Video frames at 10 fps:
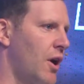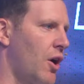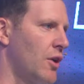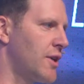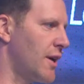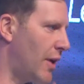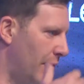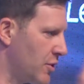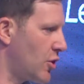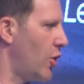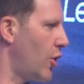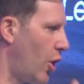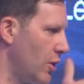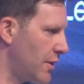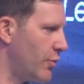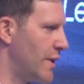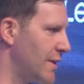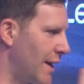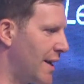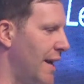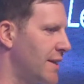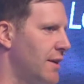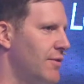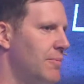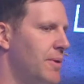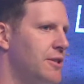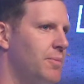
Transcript: outside of having the town halls every week and that connectivity piece,